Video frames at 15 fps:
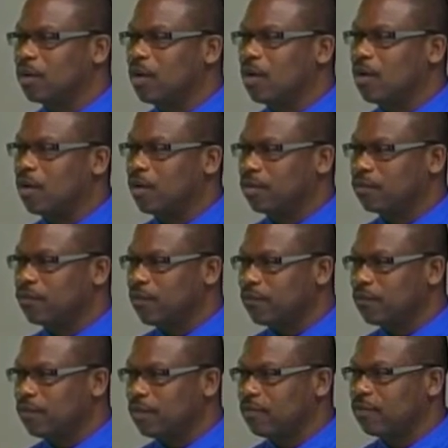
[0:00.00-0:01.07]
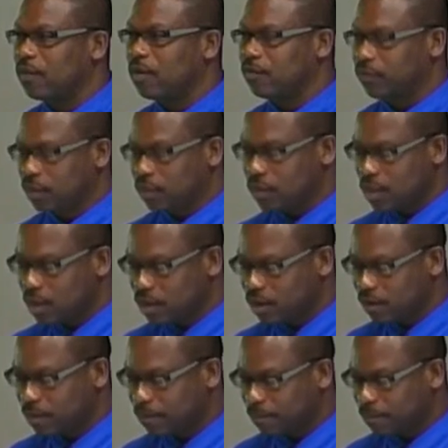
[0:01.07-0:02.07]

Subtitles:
or August 15th of this year,